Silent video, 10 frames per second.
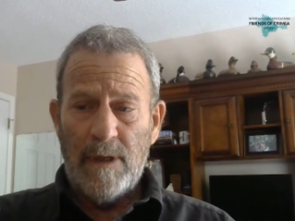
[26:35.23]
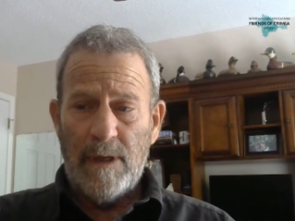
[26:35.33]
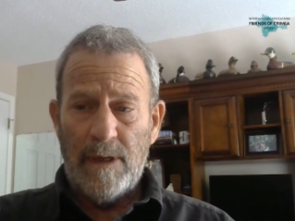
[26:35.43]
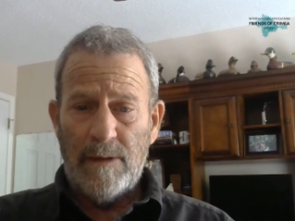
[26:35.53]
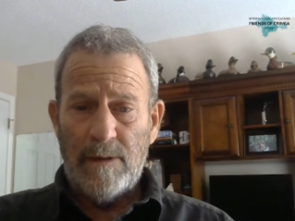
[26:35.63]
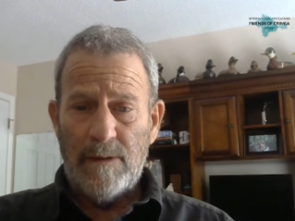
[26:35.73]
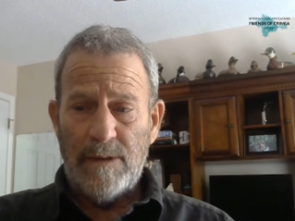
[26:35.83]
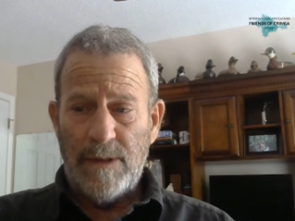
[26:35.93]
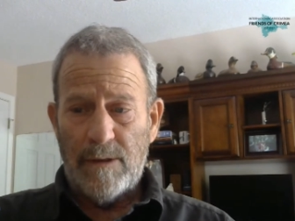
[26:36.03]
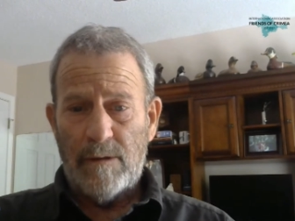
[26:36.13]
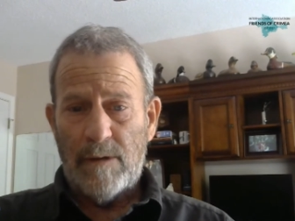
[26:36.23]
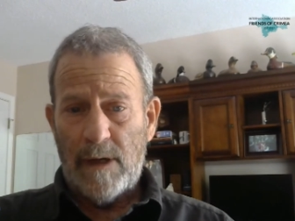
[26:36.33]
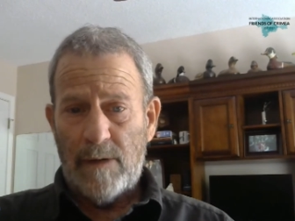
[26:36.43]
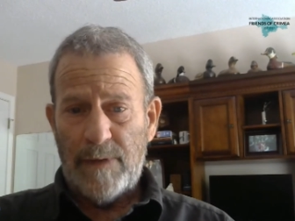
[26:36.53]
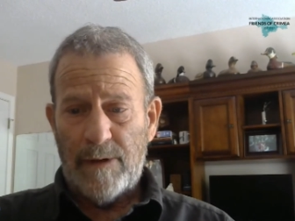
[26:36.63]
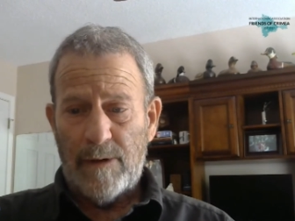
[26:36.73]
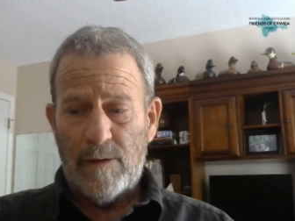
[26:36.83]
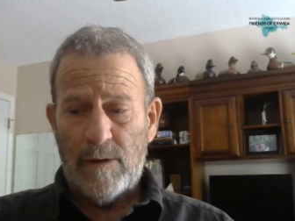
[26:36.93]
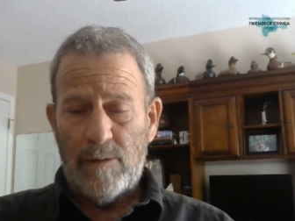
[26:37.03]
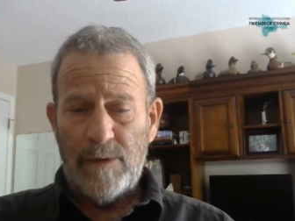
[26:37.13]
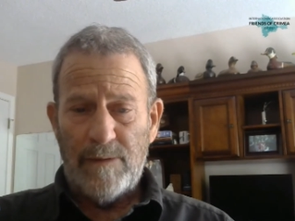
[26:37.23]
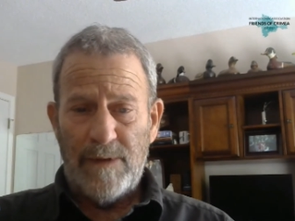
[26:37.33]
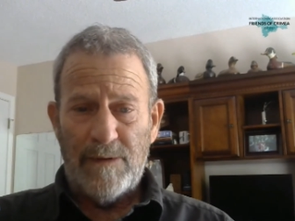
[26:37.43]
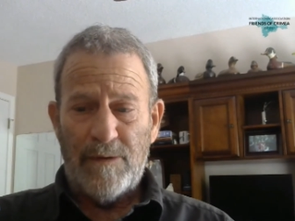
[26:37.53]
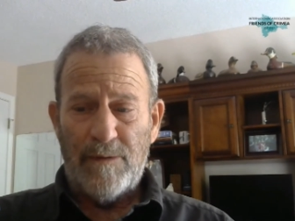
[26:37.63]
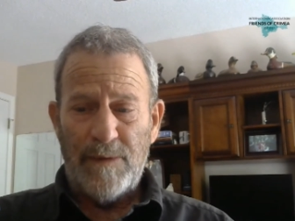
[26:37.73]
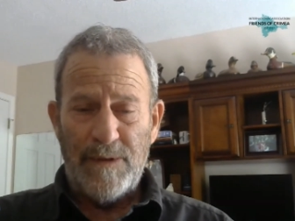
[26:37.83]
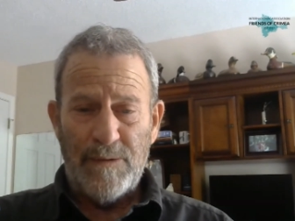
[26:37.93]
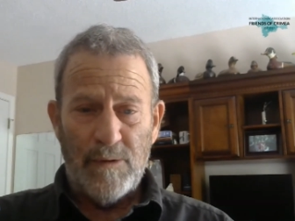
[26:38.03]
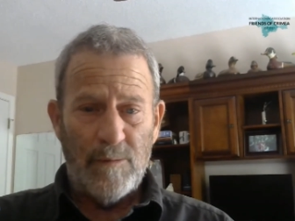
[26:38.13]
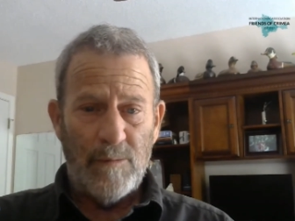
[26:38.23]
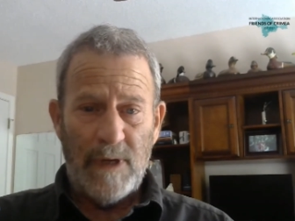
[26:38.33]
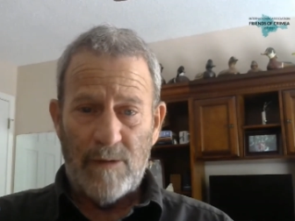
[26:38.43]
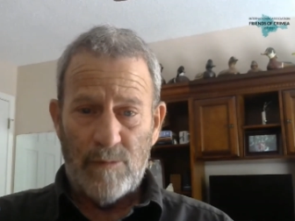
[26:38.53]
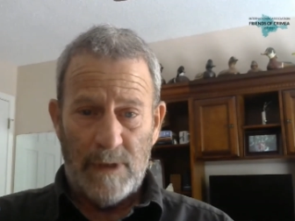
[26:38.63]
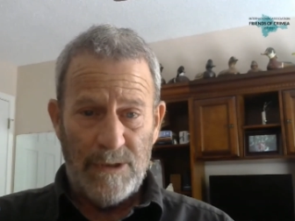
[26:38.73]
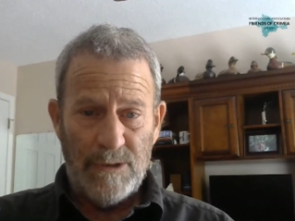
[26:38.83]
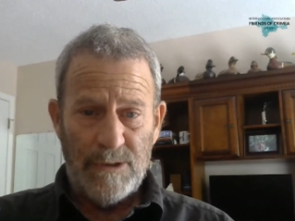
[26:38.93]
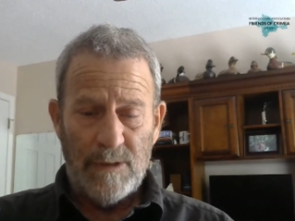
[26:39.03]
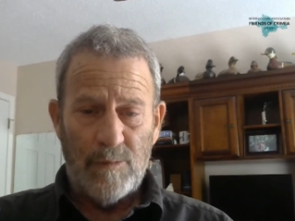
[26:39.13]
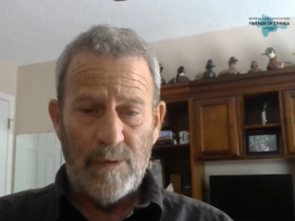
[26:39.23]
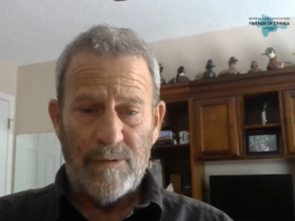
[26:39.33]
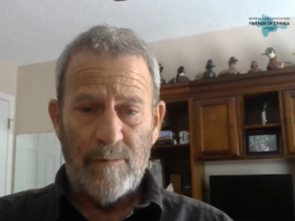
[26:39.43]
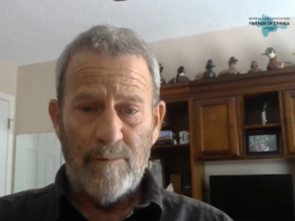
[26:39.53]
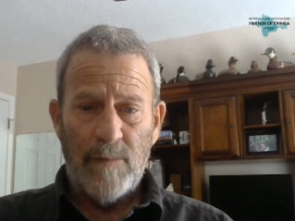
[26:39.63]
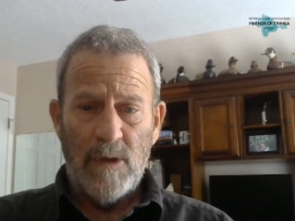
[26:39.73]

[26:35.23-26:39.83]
And the deer around there, uh, we, you know, we knew them. We had a relationship with them.